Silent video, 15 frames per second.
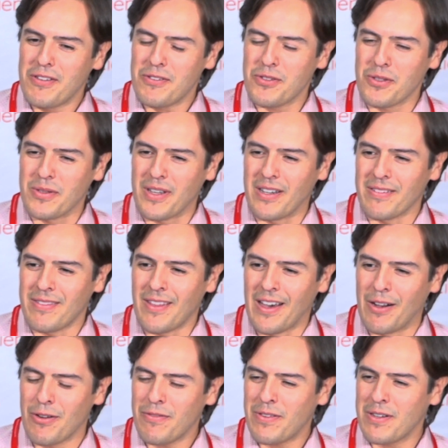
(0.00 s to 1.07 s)
So
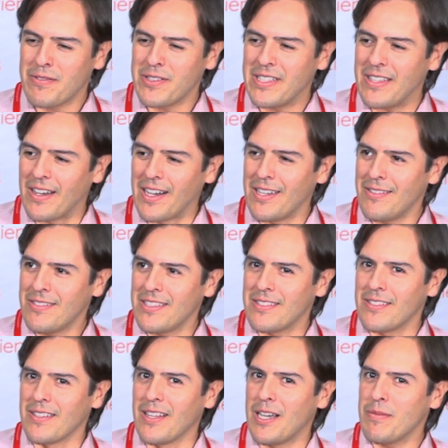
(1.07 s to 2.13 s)
our favorite ion
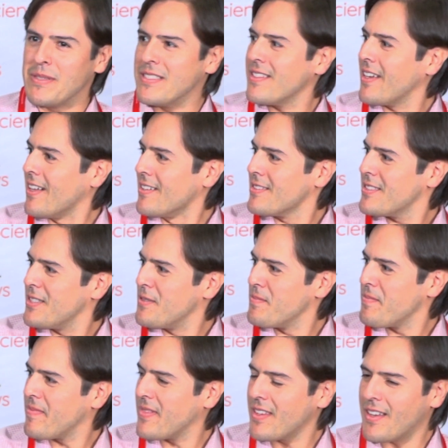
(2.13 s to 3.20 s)
in the lab is
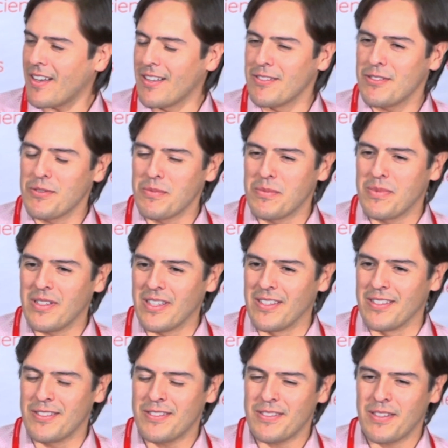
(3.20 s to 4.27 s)
calcium. Calcium
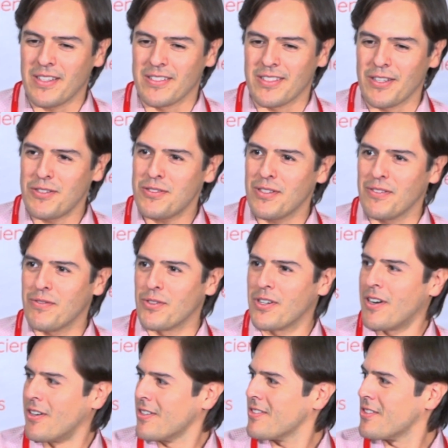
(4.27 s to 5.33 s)
is essential for
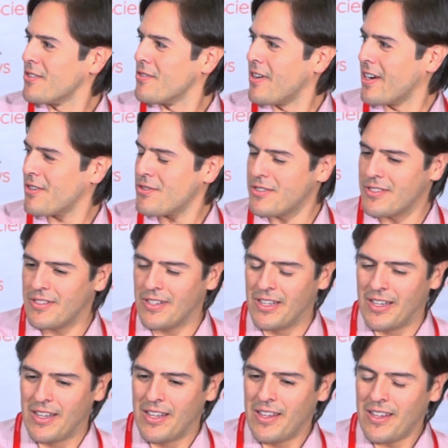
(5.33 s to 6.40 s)
heart contraction.
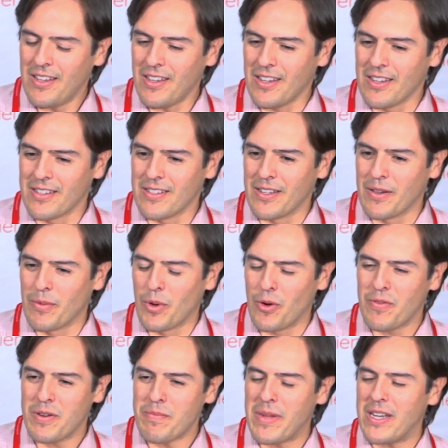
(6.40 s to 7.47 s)
And
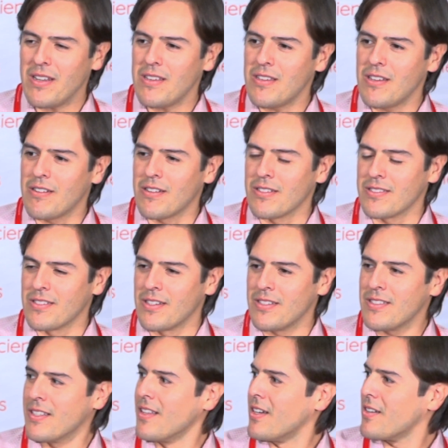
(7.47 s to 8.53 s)
over many years, there
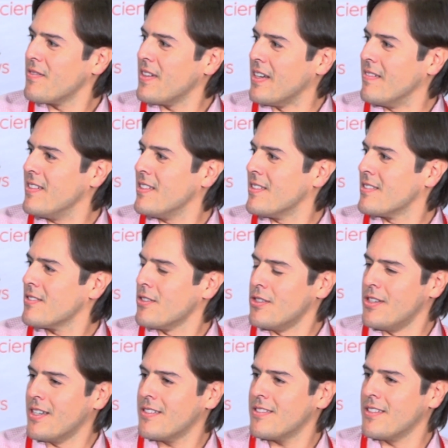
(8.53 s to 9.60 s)
is a lot of evidence
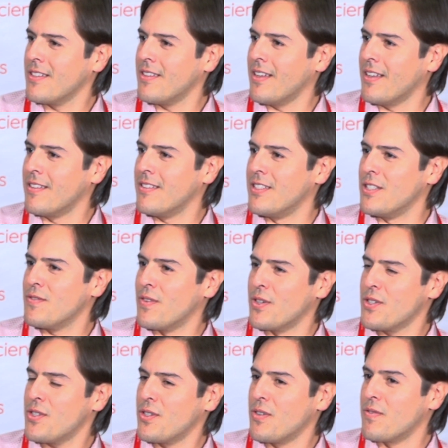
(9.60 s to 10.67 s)
suggesting that
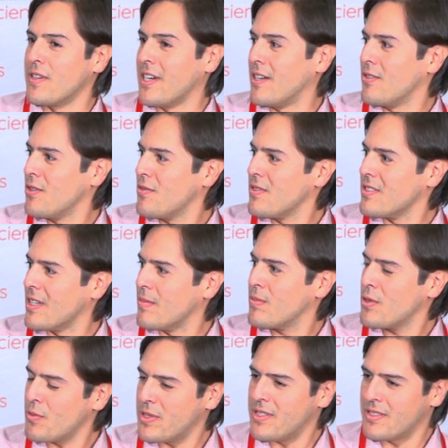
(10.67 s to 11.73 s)
dysfunction of RyR2
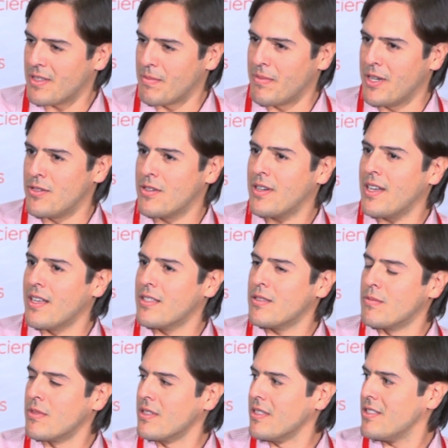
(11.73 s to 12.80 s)
receptor, which is a major
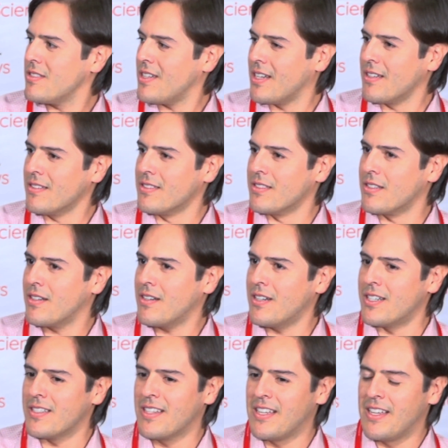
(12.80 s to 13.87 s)
calcium release channel in the
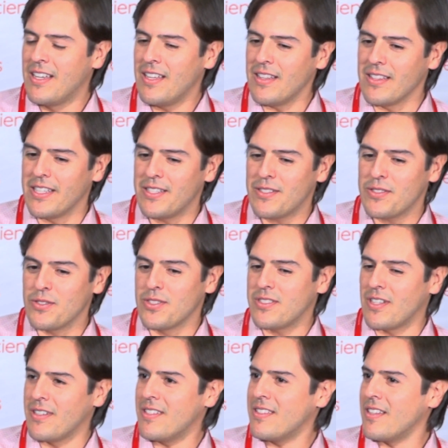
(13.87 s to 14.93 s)
heart, leads to
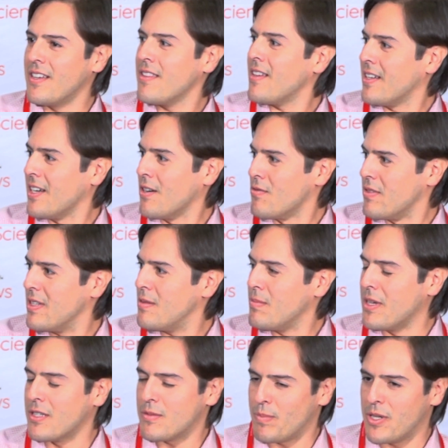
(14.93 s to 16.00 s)
sudden death and
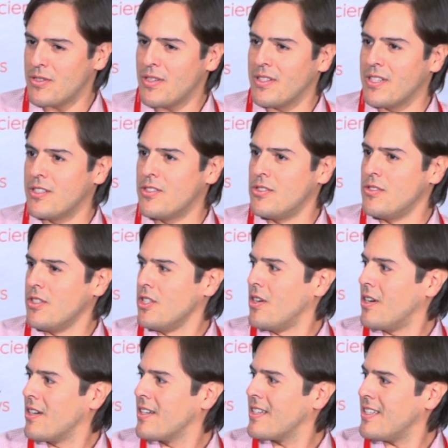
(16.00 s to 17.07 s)
arrhythmia, especially in
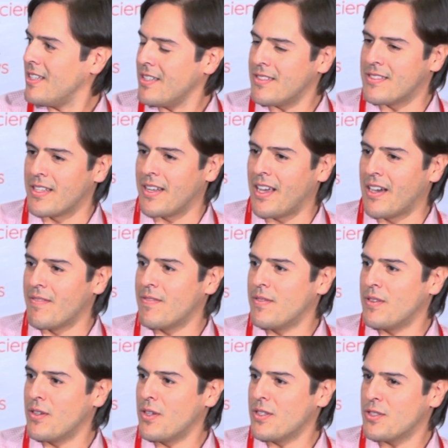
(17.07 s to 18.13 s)
young kids that have
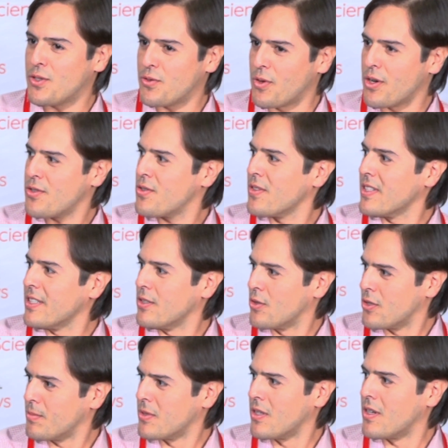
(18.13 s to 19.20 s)
structurally
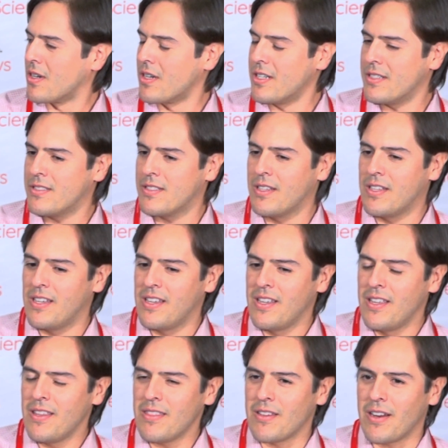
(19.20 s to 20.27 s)
normal hearts.
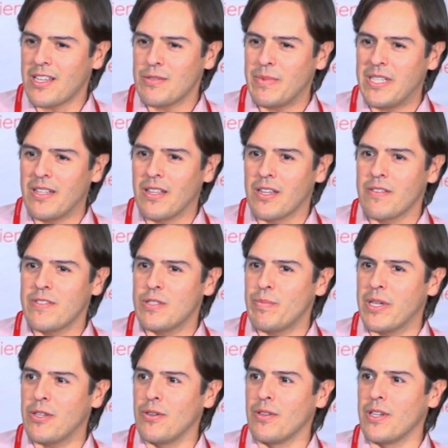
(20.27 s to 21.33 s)
There has been a lot of
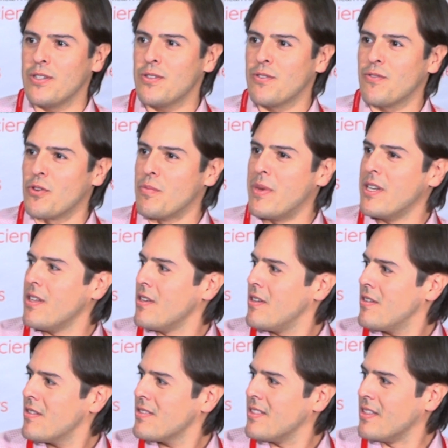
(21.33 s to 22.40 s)
speculation for many
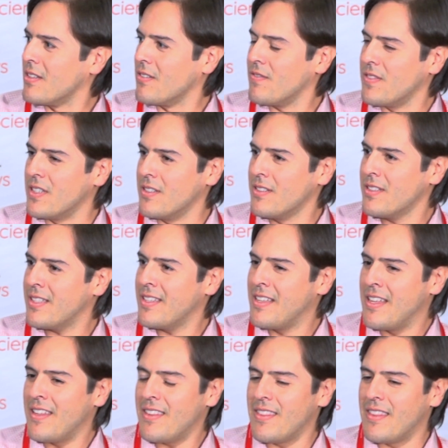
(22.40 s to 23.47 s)
years in the field
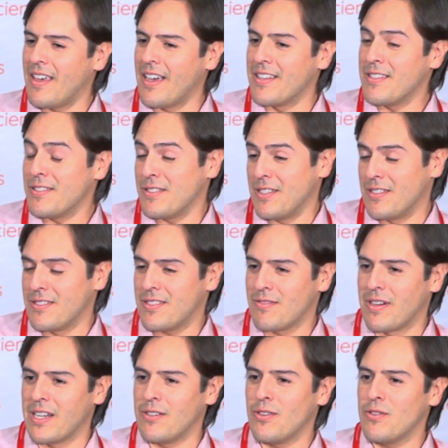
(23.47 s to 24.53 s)
that since
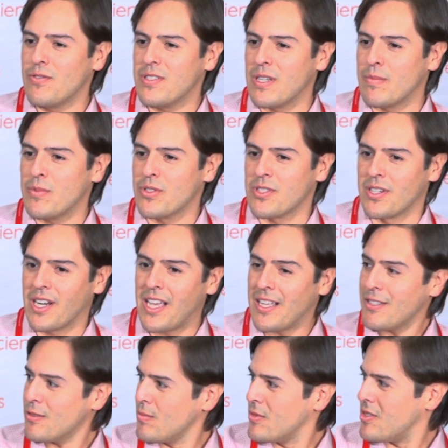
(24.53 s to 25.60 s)
RyR2 receptors are
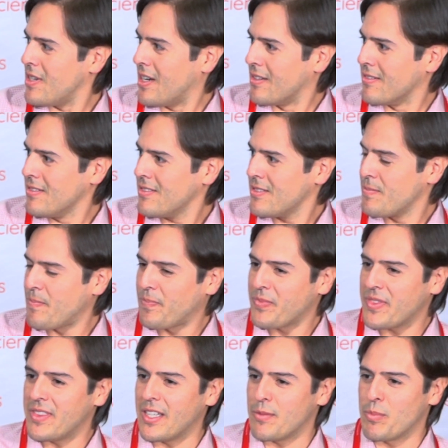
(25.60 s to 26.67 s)
calcium channels,
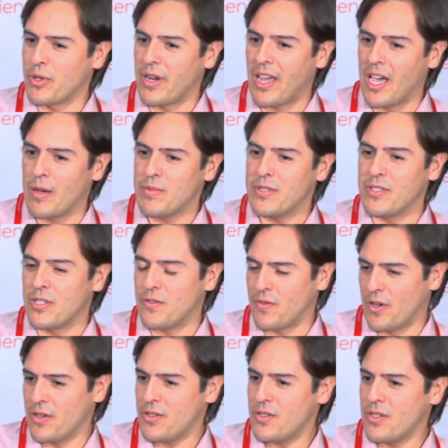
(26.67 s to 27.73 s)
that perhaps
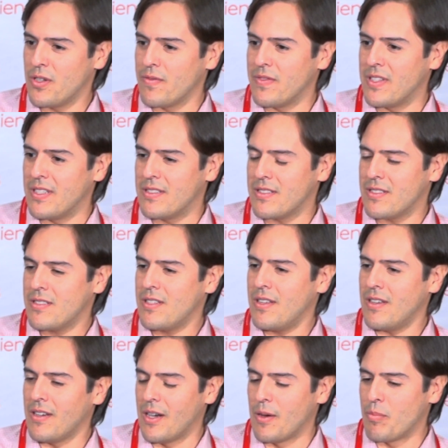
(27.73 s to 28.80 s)
dysfunction of this
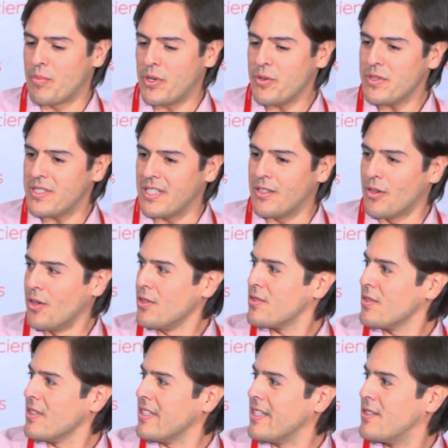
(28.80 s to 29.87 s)
protein
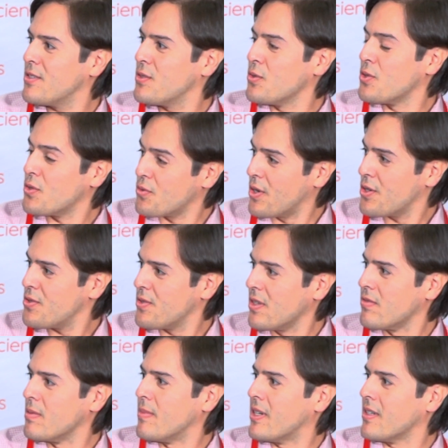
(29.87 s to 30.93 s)
also leads to structural
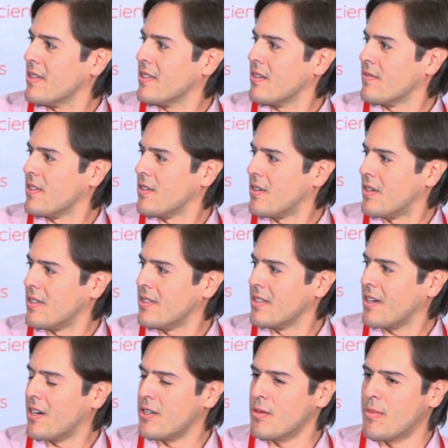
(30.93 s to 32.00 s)
remodeling of the heart
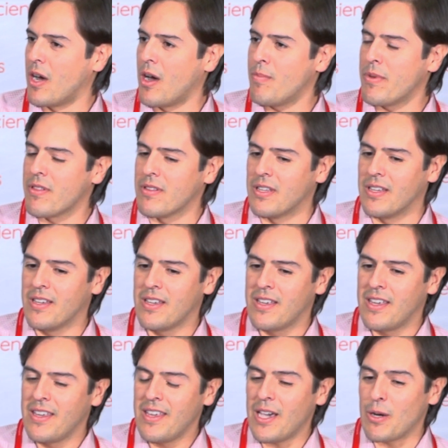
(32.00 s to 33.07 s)
and cardiomyopathy.
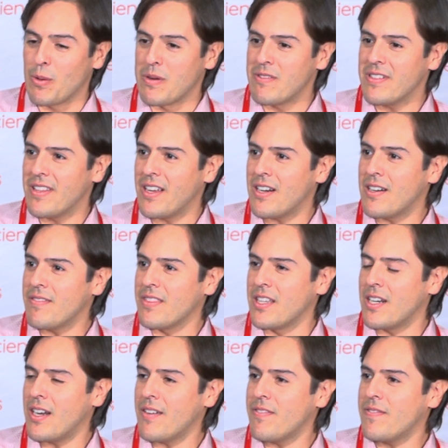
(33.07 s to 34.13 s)
However,
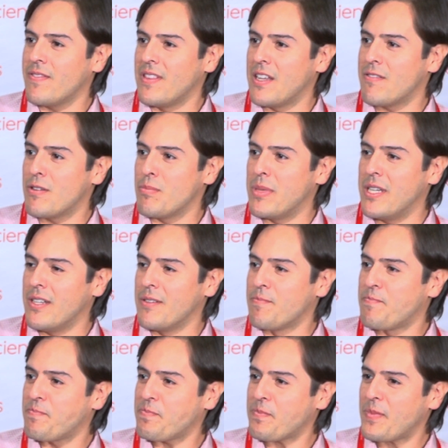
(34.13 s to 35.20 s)
there have never
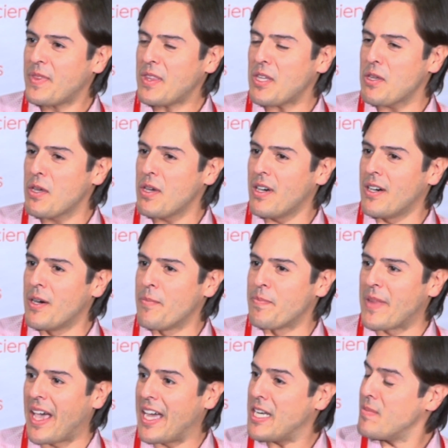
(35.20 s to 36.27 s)
been
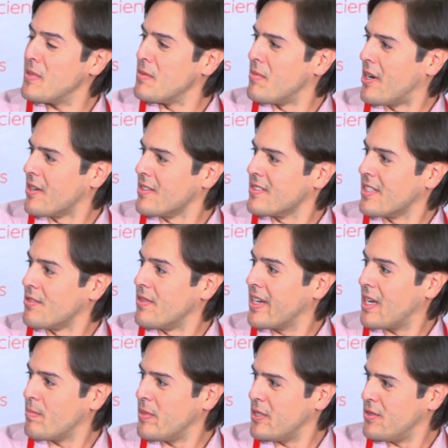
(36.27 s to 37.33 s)
animal models that
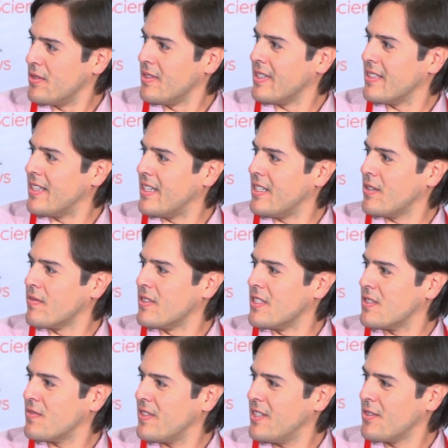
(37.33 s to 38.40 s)
recapitulate any of
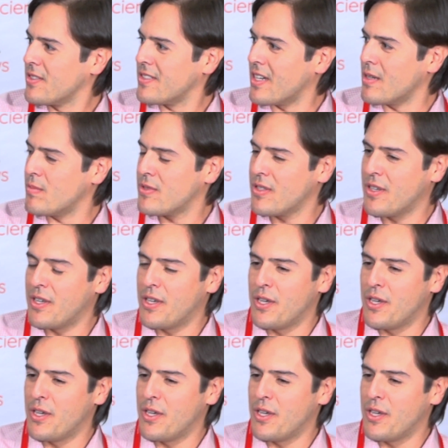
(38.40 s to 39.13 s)
these phenotypes.